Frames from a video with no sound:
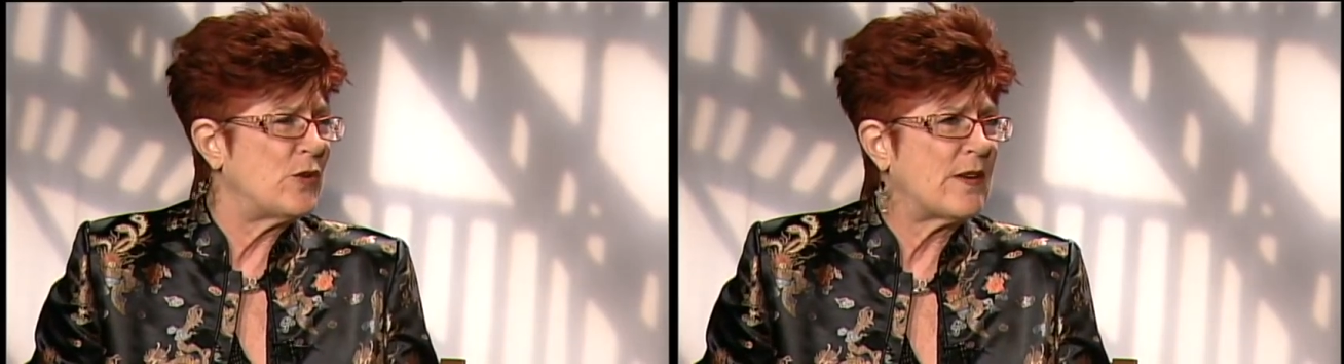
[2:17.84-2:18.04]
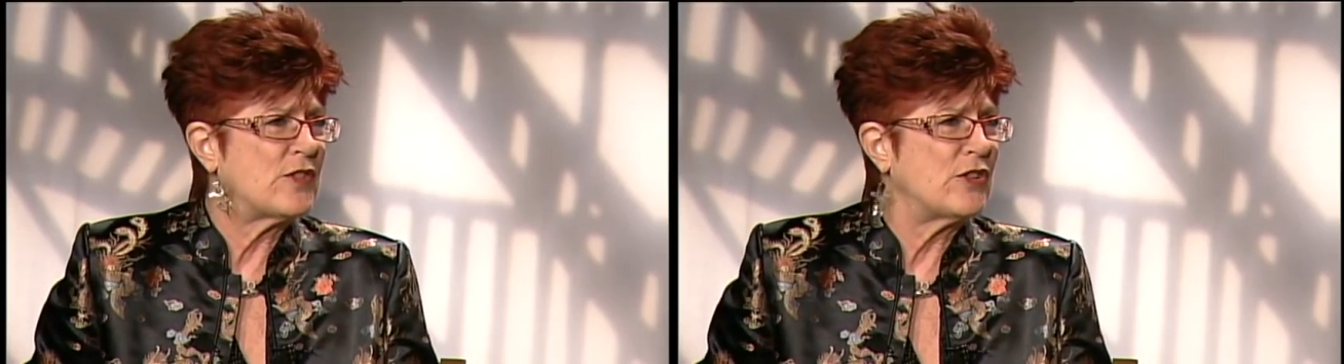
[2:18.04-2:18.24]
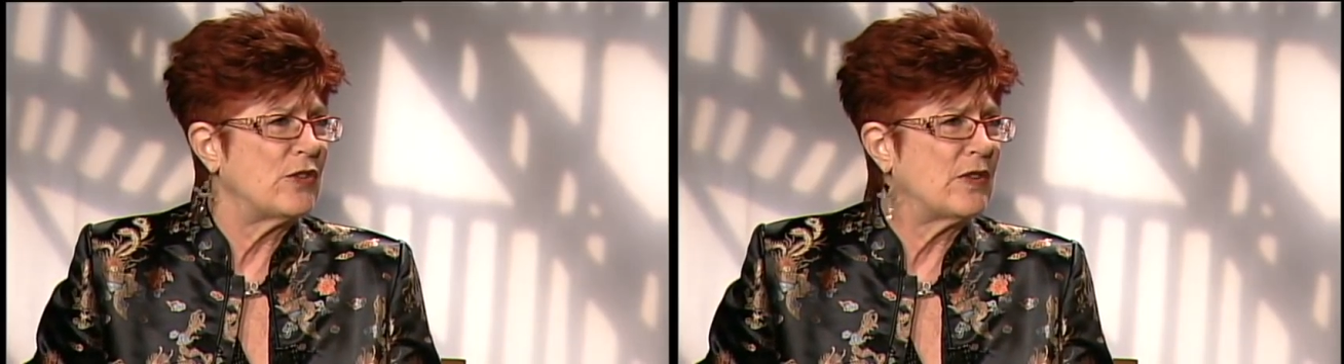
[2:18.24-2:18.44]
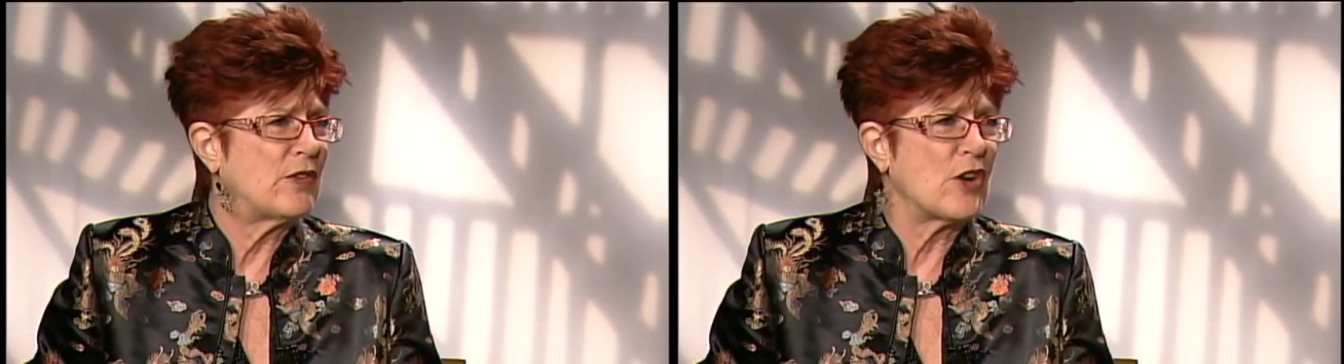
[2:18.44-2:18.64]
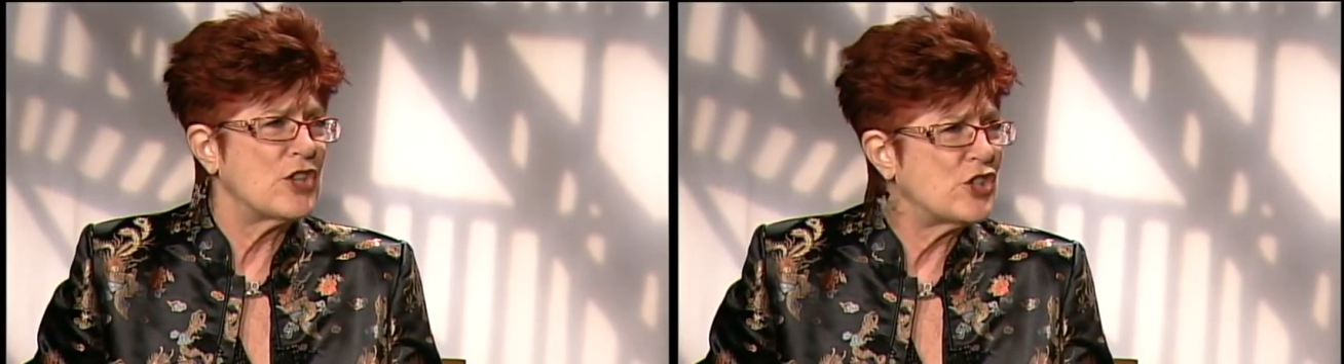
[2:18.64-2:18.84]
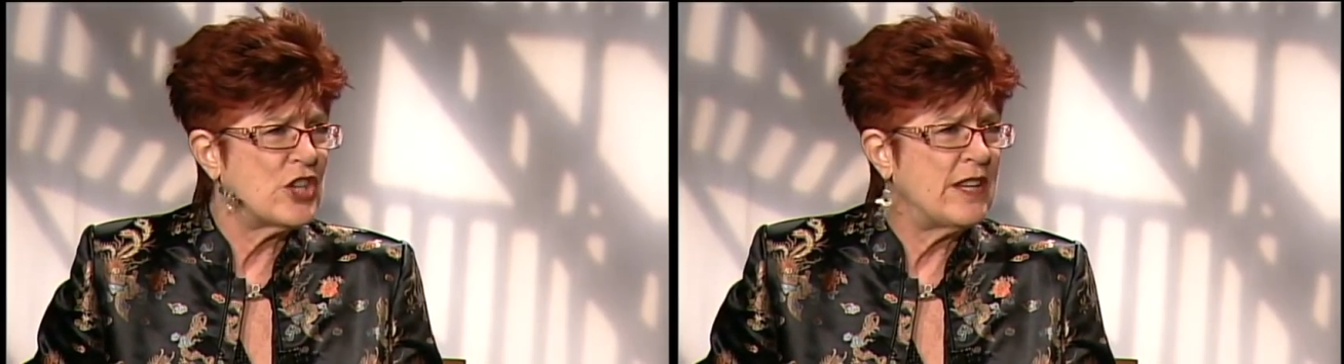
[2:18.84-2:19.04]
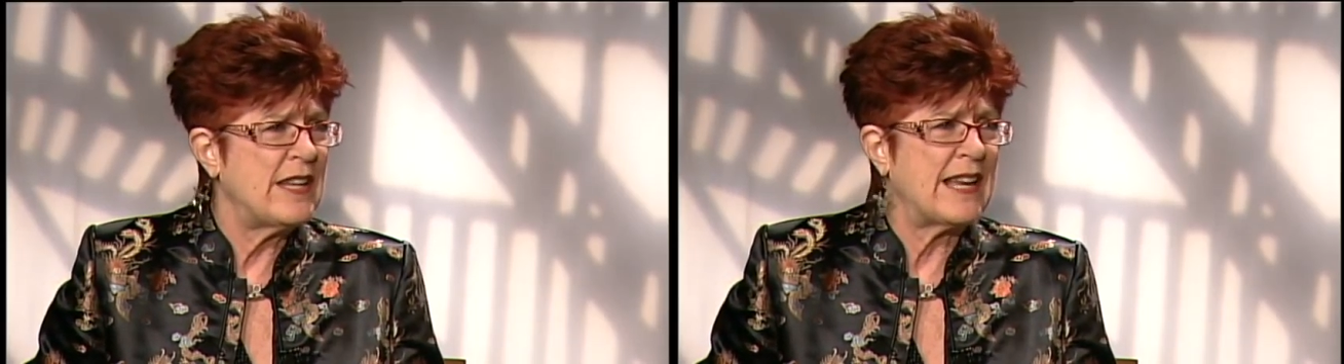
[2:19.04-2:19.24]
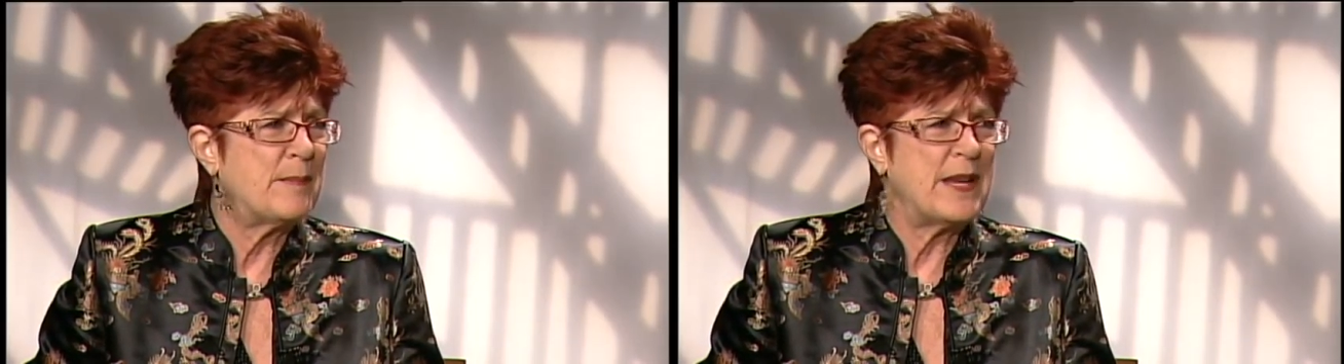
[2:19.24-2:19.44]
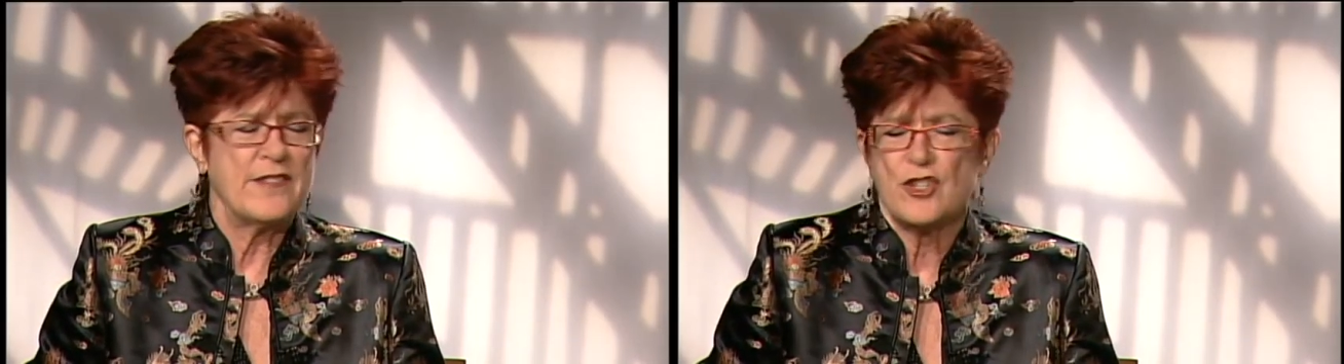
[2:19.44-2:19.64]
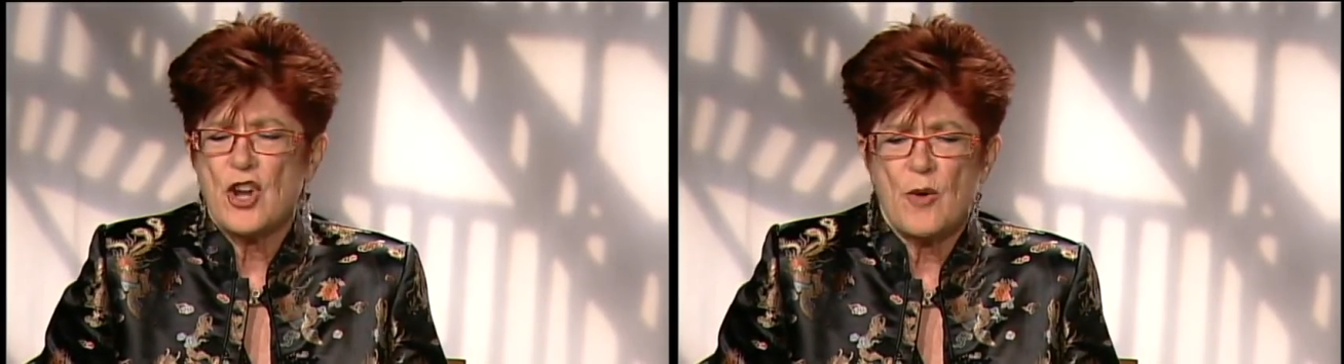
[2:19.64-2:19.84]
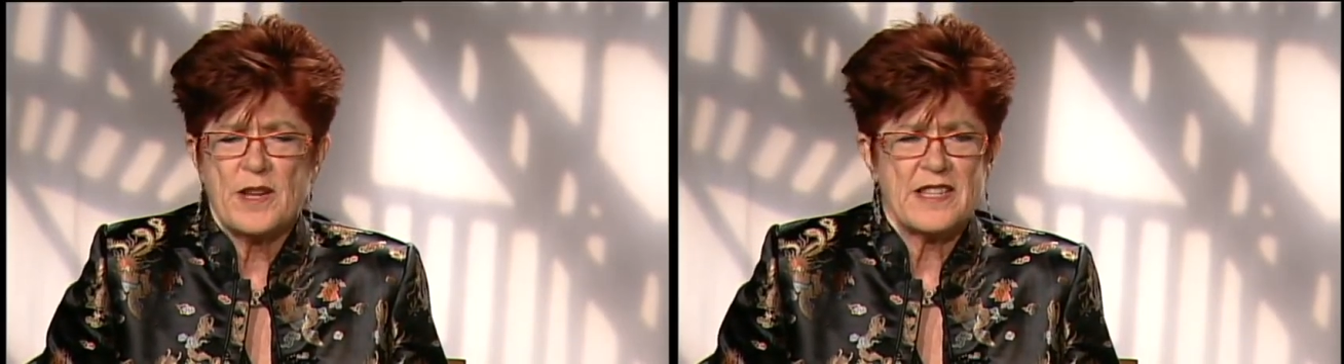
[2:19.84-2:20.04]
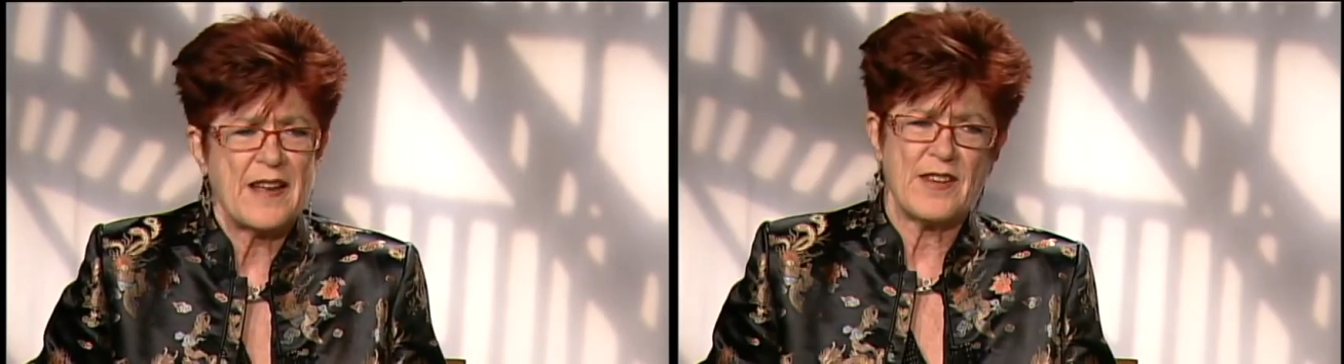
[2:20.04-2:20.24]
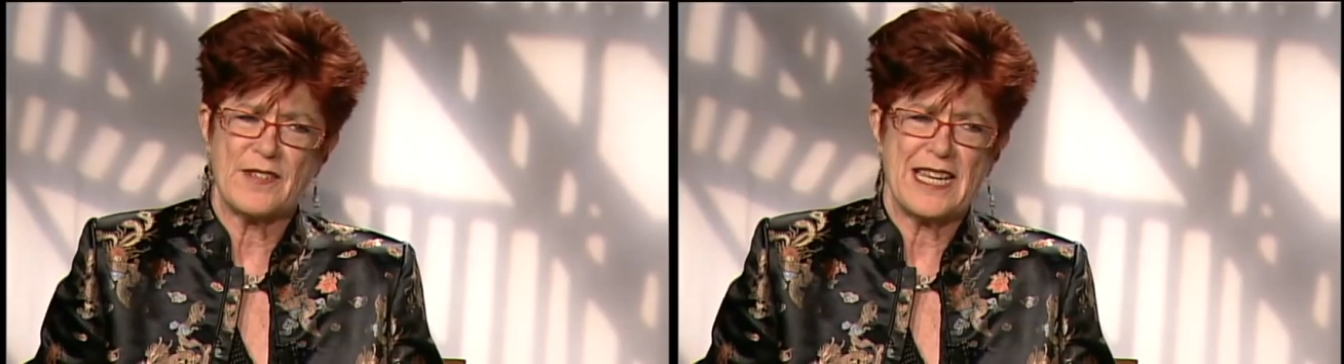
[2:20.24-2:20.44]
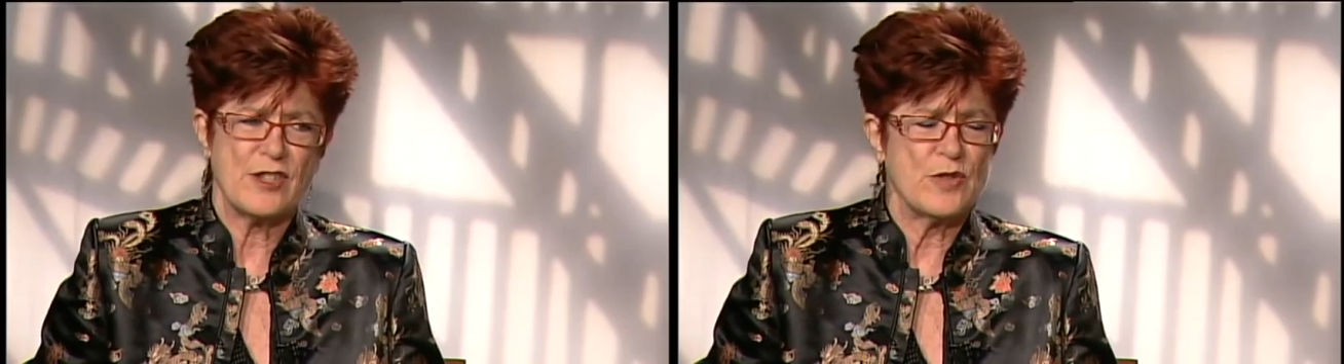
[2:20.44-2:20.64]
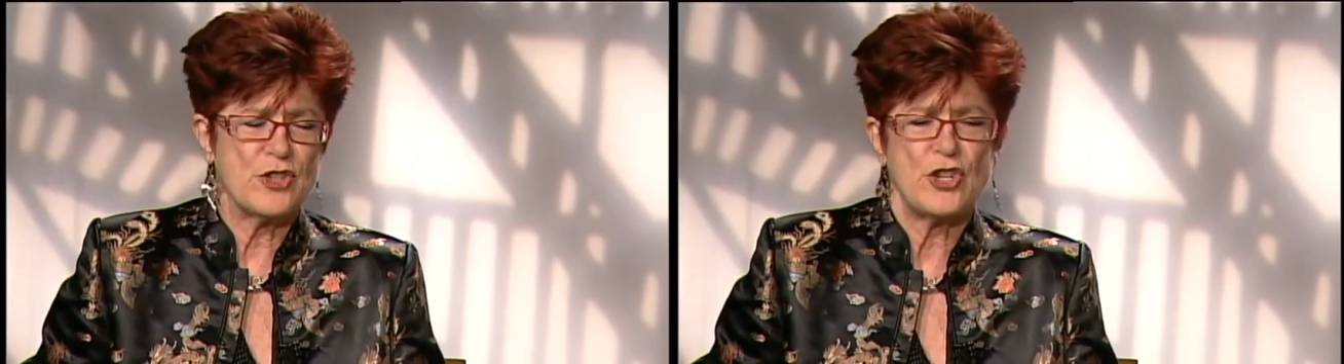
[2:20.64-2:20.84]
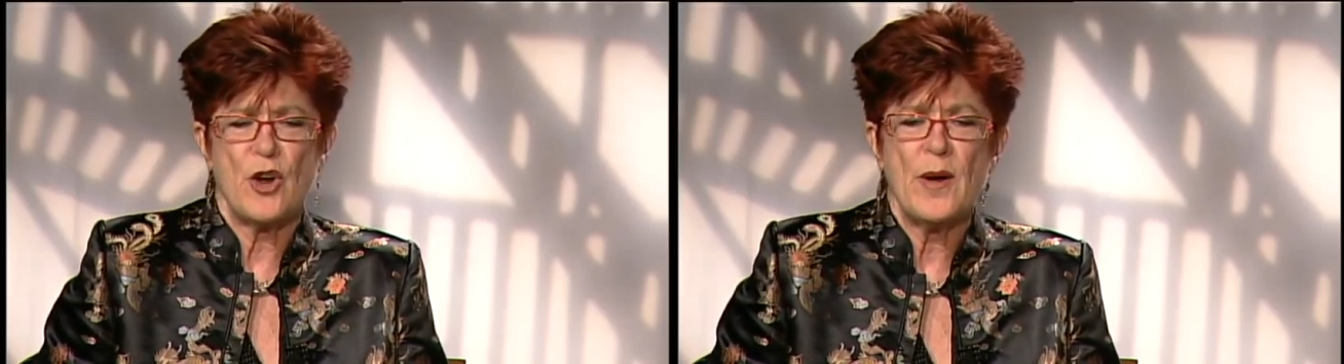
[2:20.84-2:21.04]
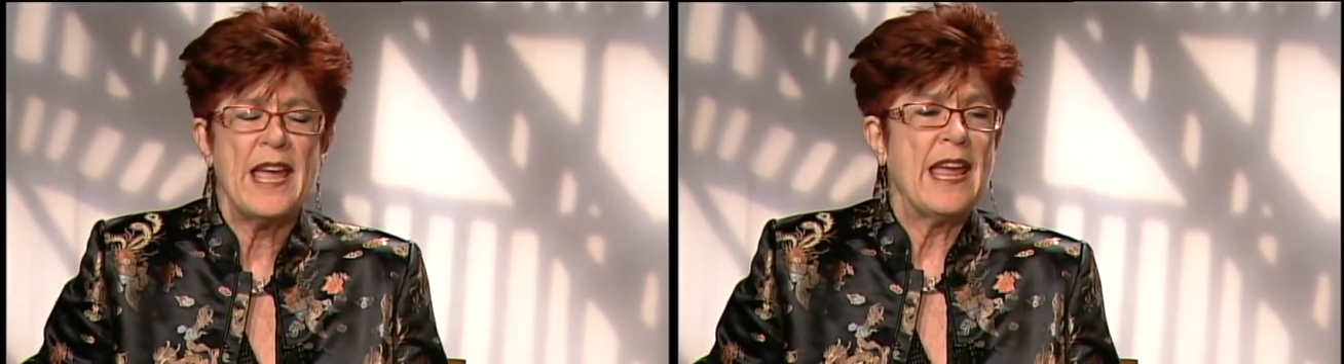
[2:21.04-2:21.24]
have to audition and be in the show because I have to have a dancer in the show.